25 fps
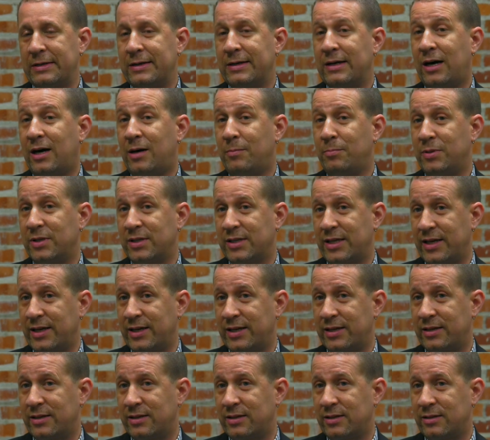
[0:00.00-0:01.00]

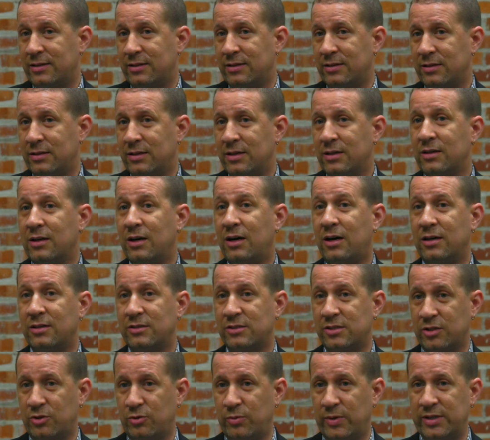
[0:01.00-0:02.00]
complicated
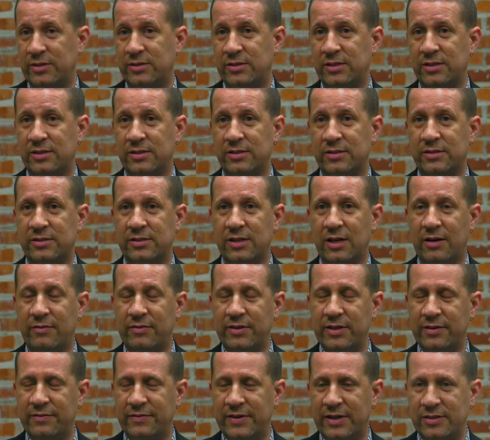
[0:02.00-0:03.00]
consequences of
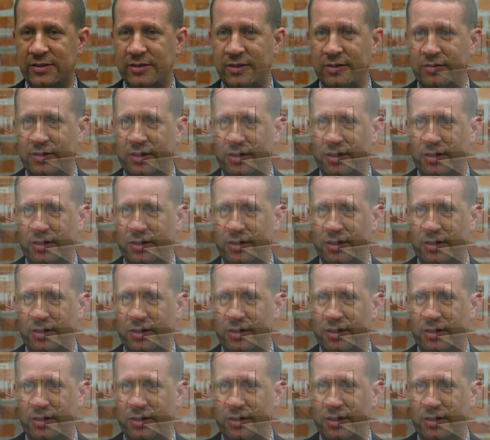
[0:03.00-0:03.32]
the events of